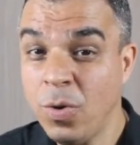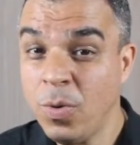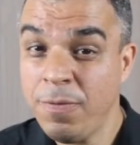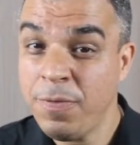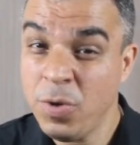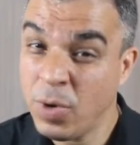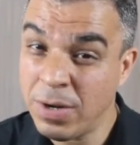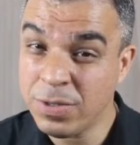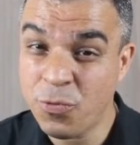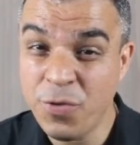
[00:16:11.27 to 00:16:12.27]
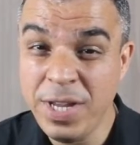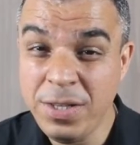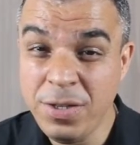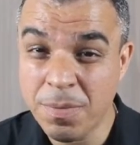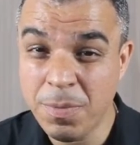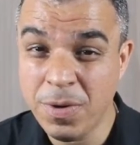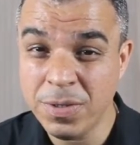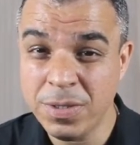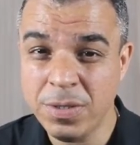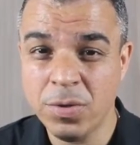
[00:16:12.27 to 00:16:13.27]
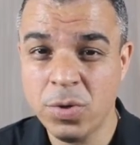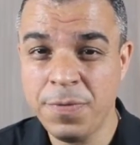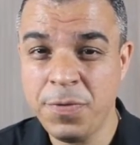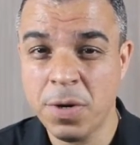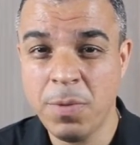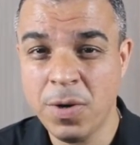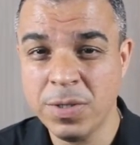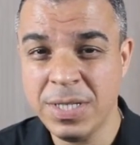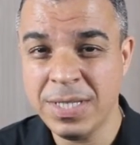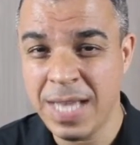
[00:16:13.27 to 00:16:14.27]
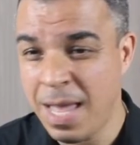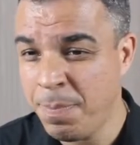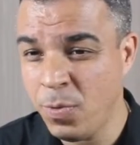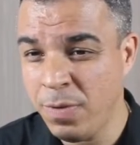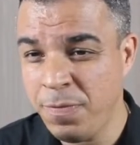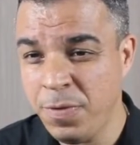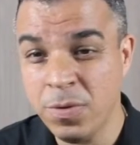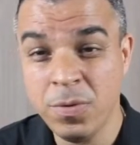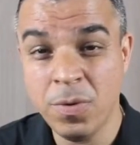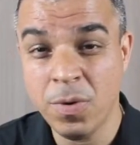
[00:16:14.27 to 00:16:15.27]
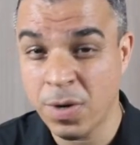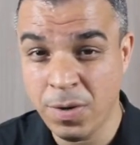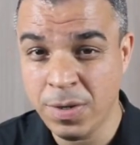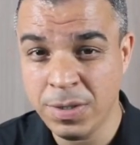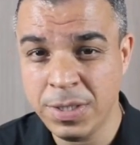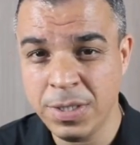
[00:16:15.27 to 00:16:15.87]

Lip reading: if you cannot read your boss, you don't know if your boss is happy with you or not.